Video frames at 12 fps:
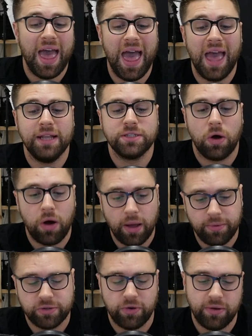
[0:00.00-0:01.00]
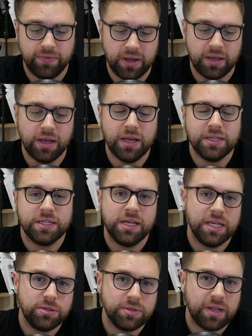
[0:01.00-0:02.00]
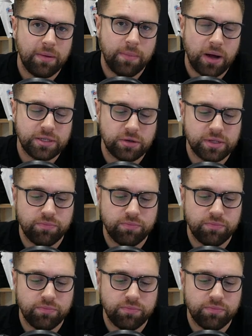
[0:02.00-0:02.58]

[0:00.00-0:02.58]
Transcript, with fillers: and hypertrophy. So this was done by Dr.